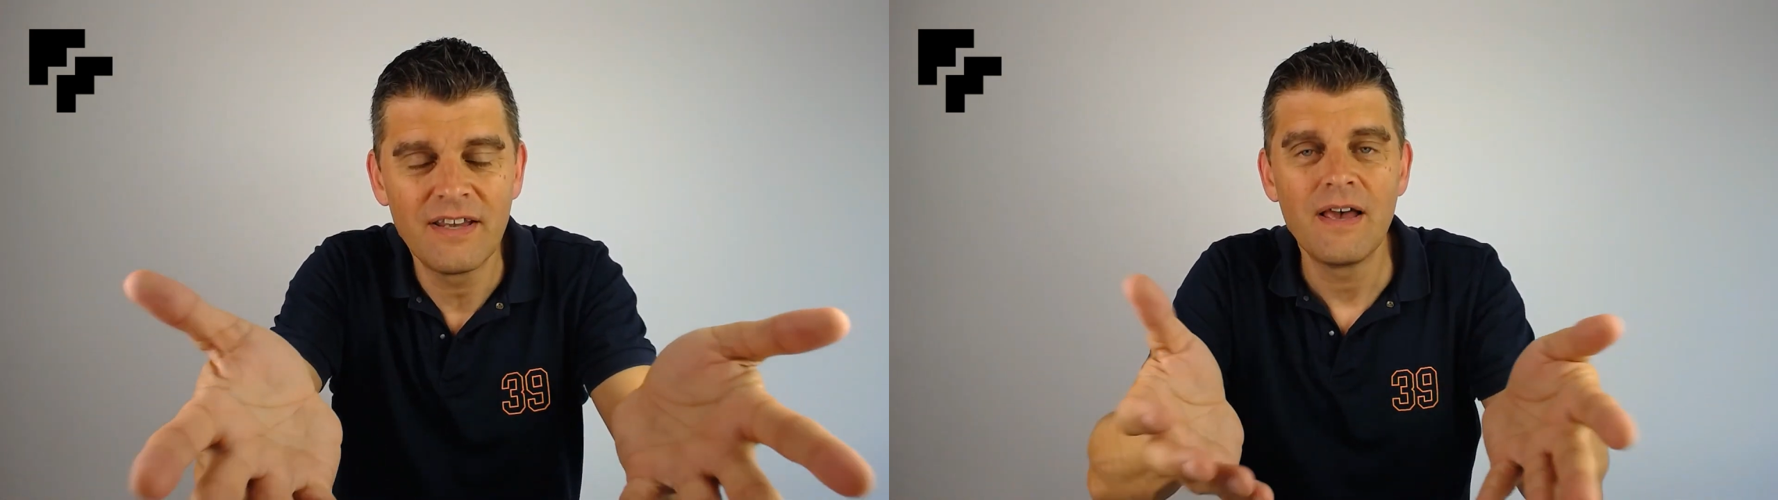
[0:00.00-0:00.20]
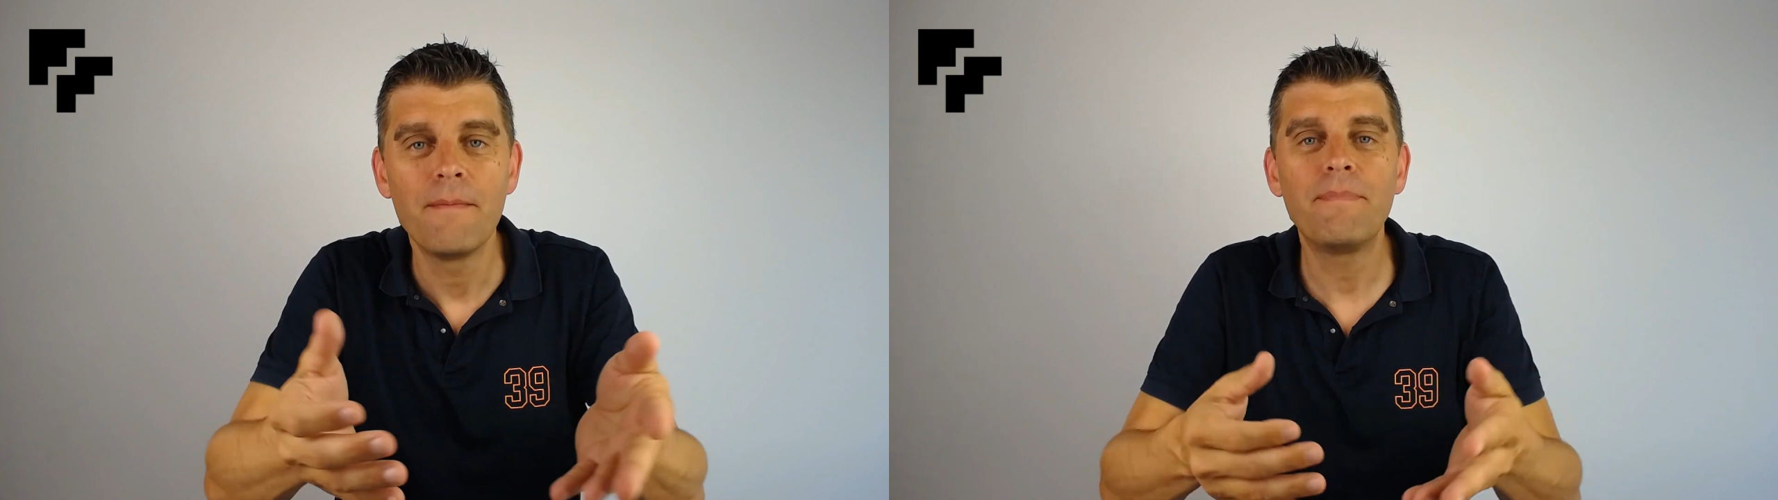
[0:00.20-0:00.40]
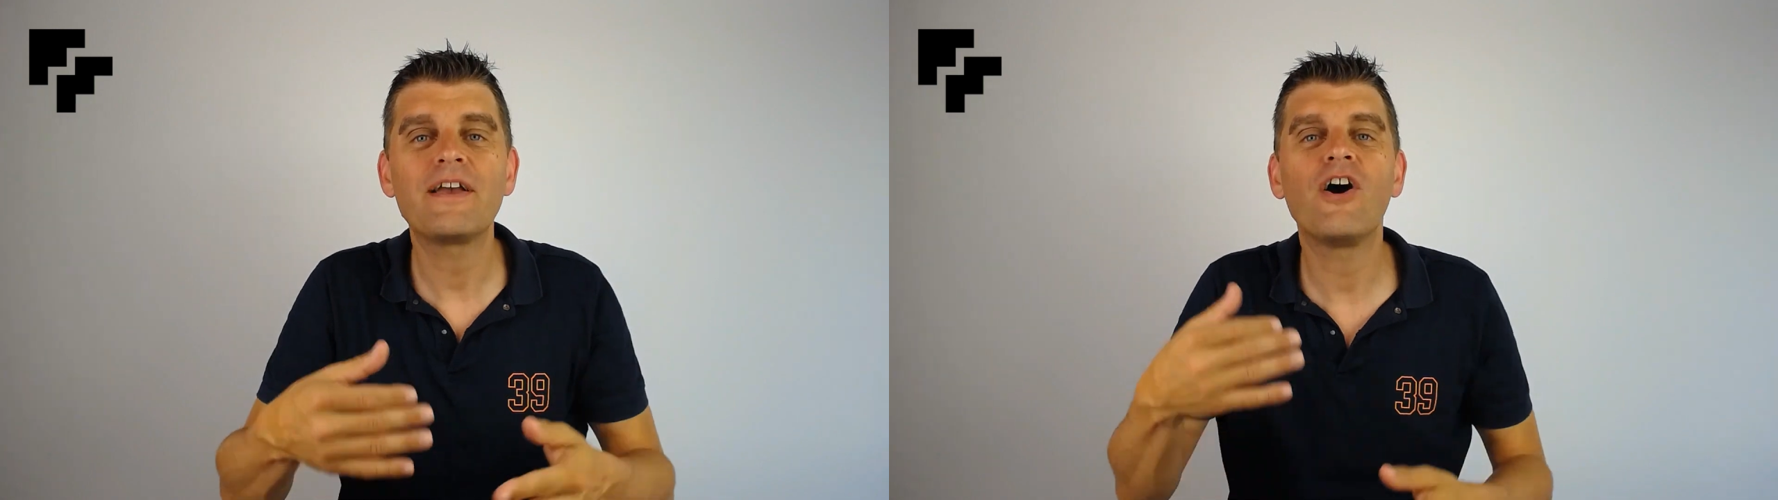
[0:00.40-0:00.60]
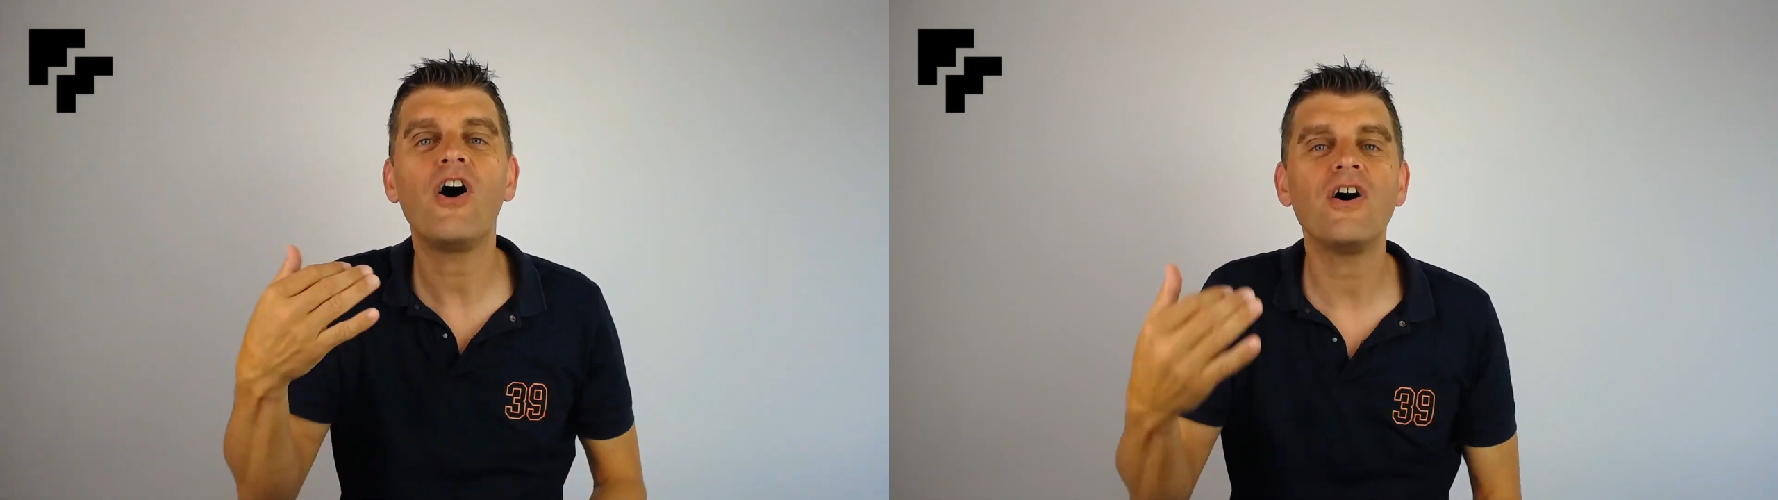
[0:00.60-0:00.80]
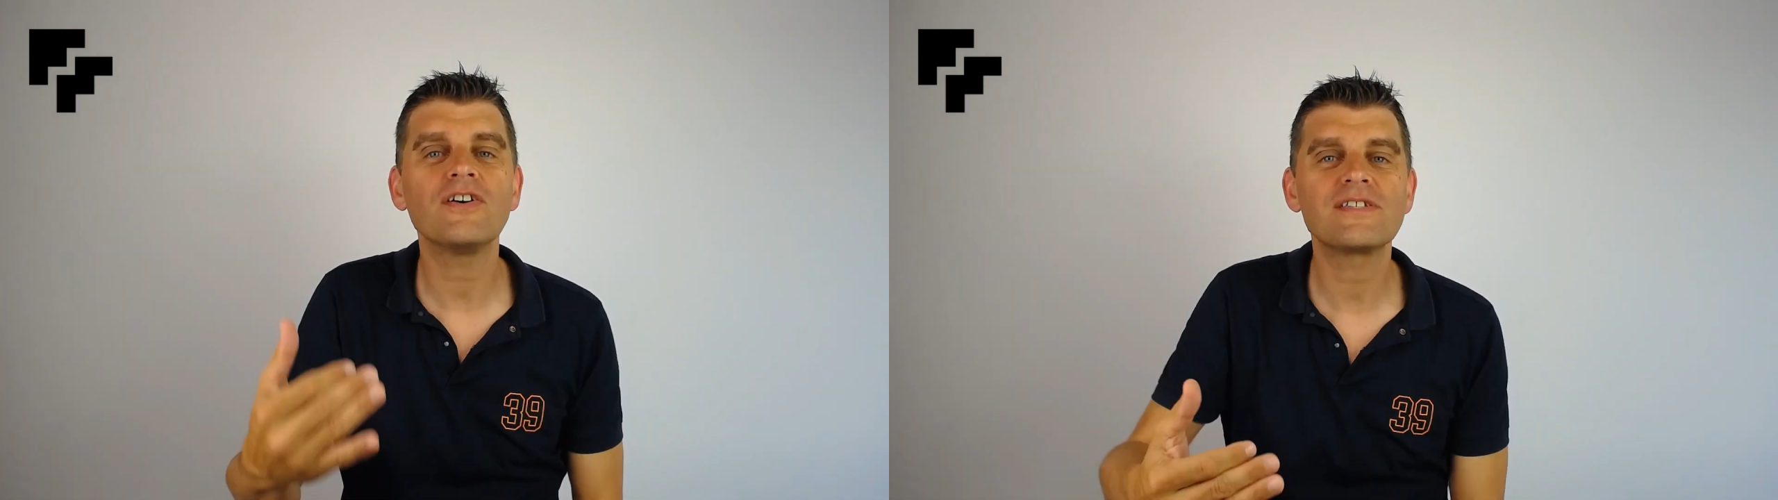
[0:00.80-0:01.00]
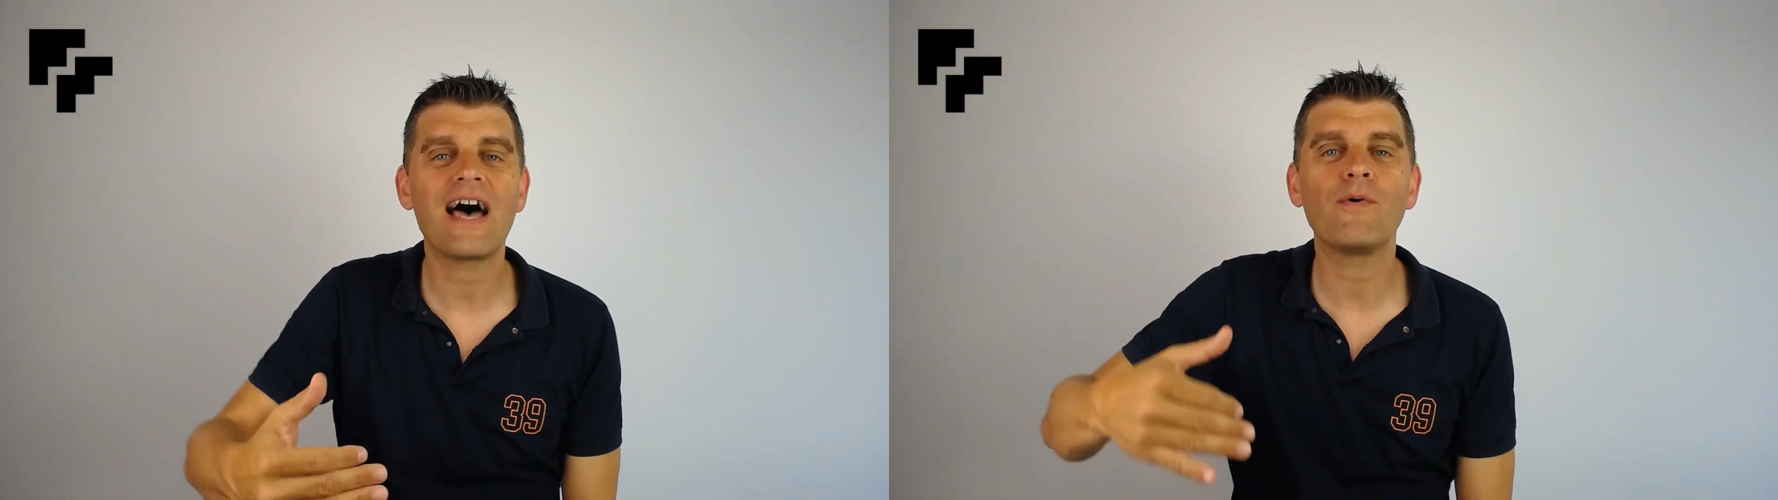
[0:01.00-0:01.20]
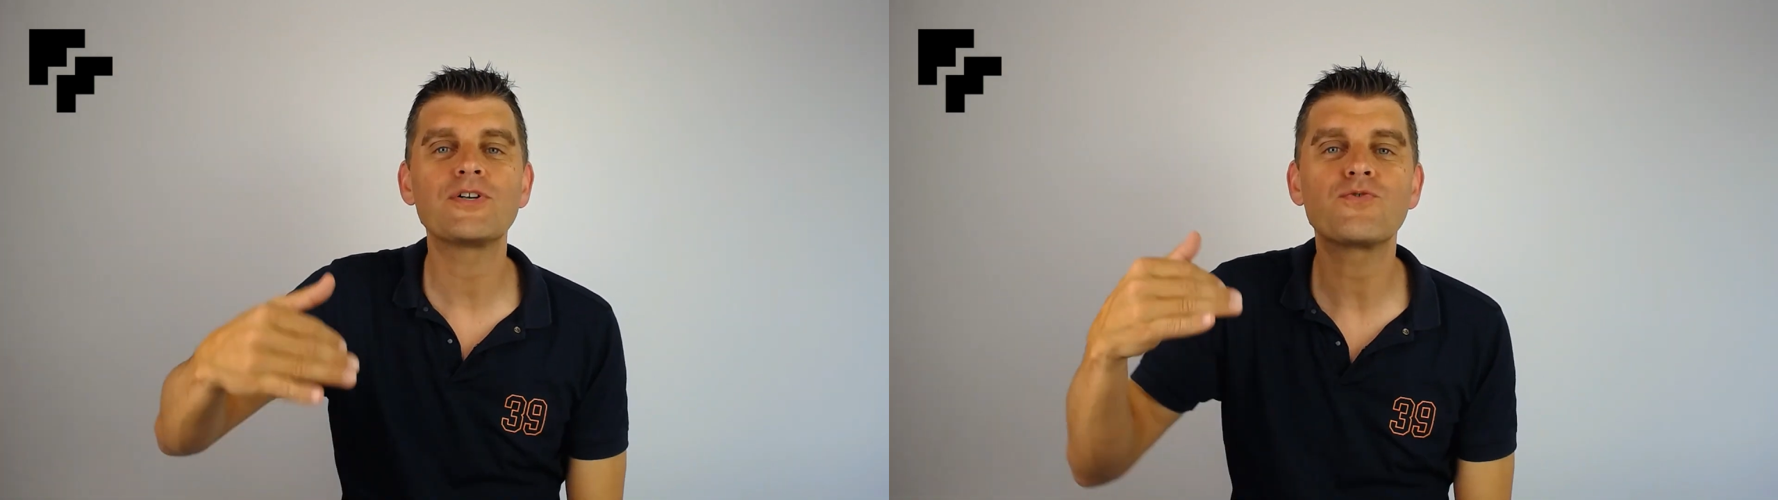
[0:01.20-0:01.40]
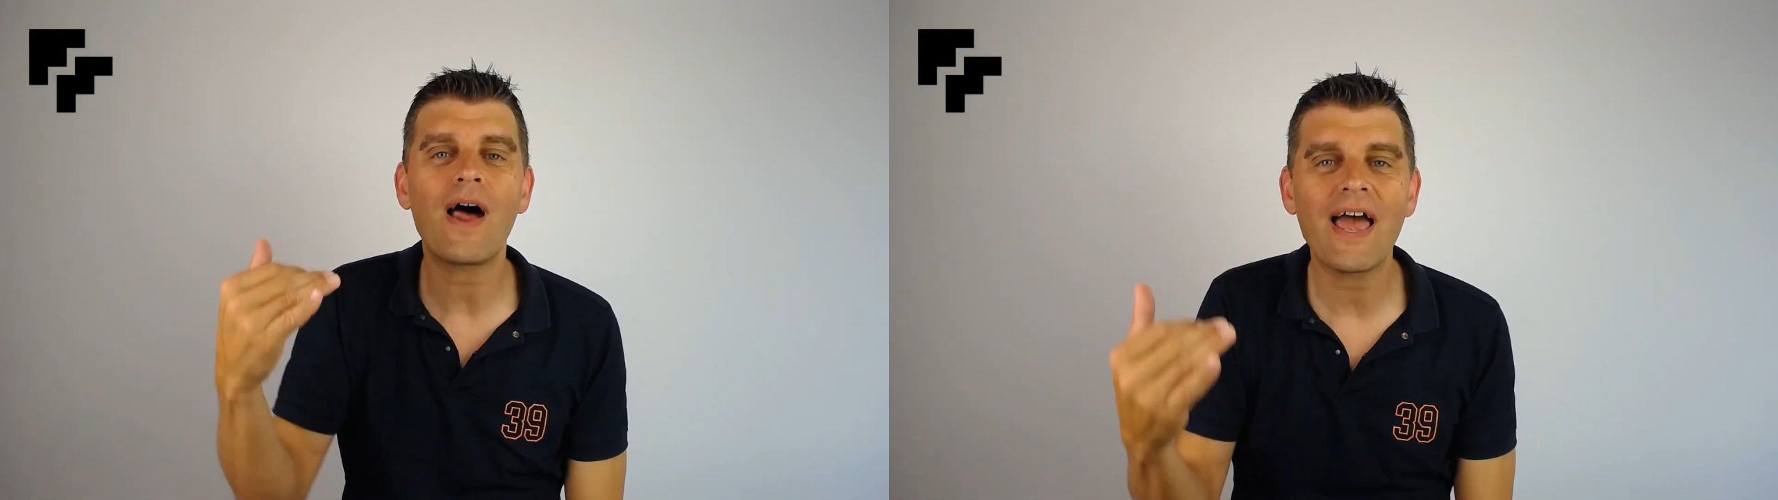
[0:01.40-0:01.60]
Because our
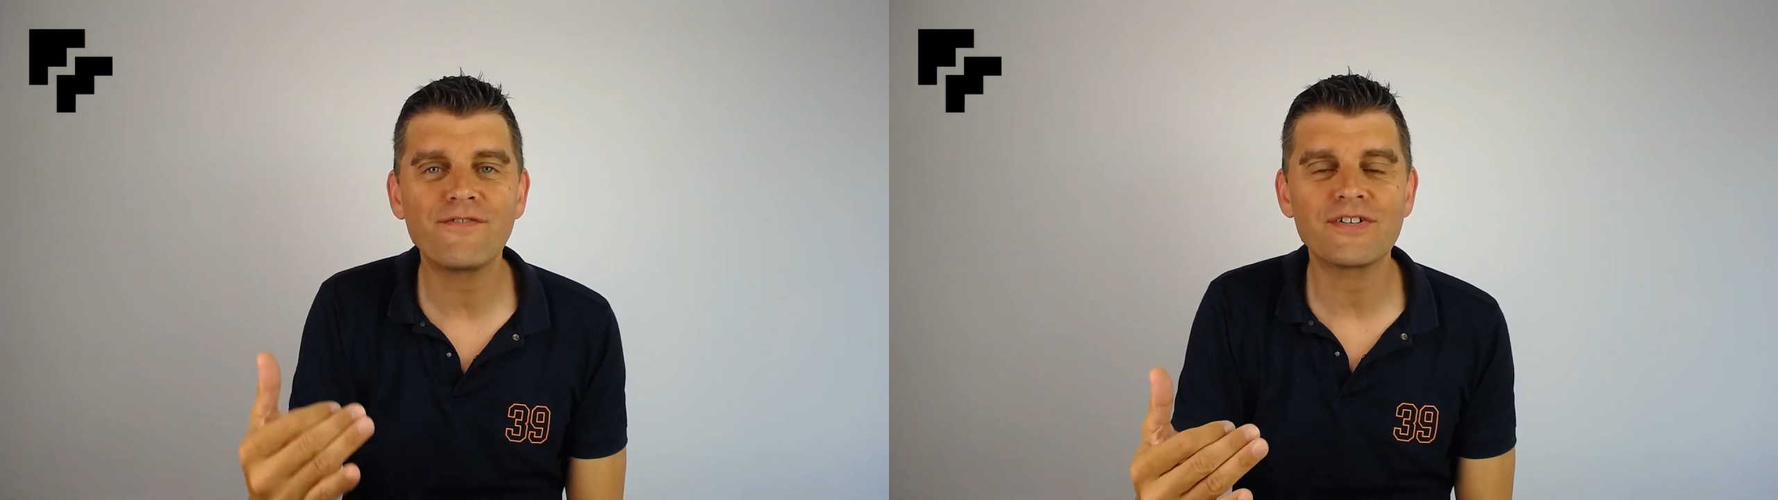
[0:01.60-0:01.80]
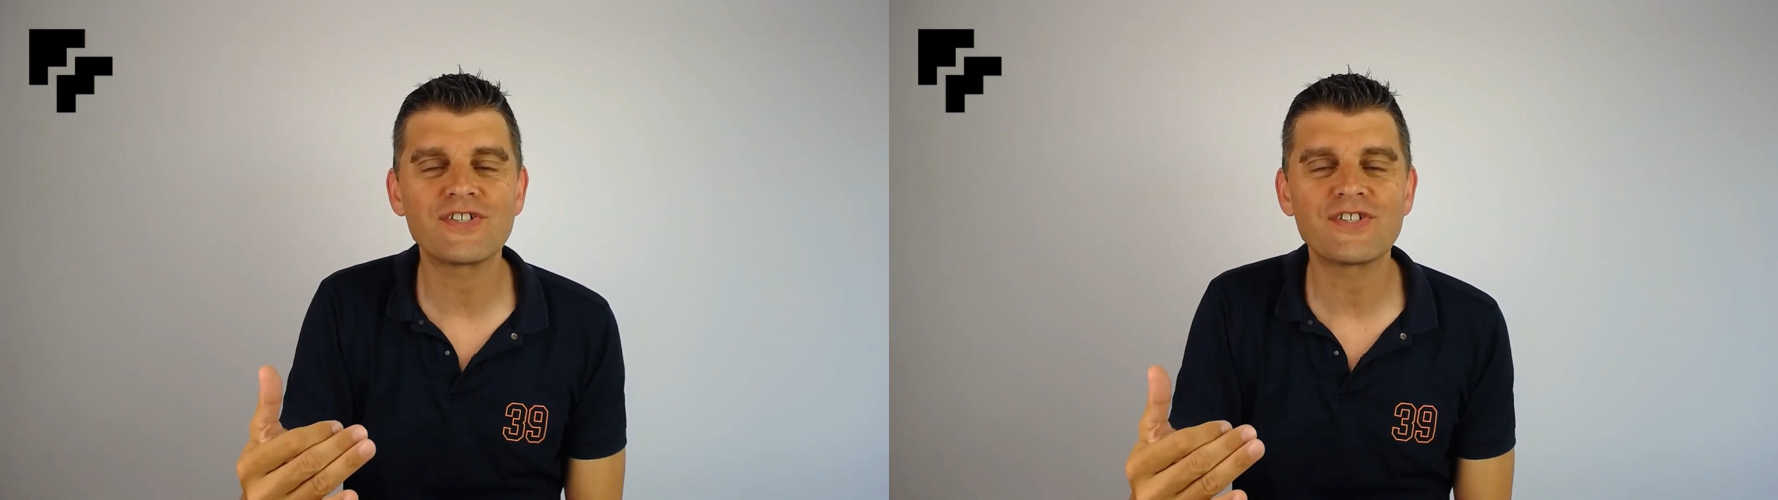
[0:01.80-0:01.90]
driver is